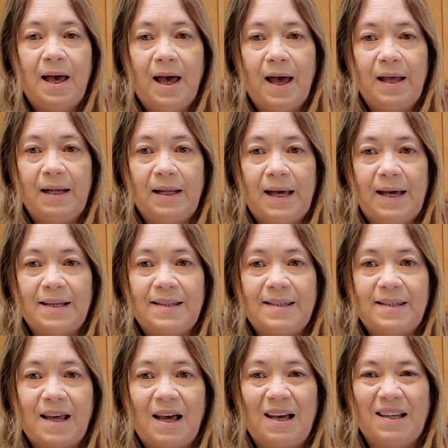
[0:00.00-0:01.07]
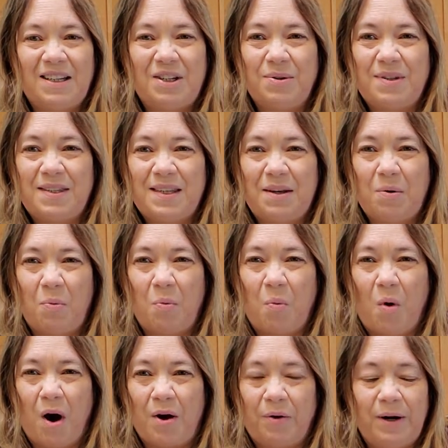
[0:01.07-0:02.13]
and less juicy,
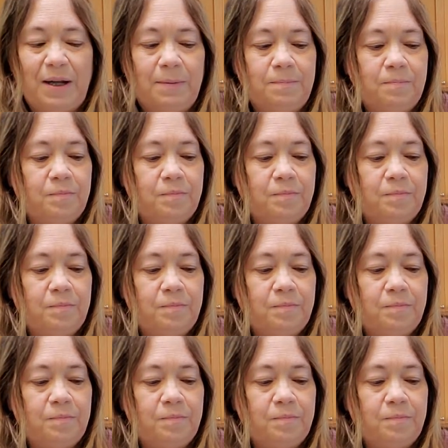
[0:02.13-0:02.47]
watery.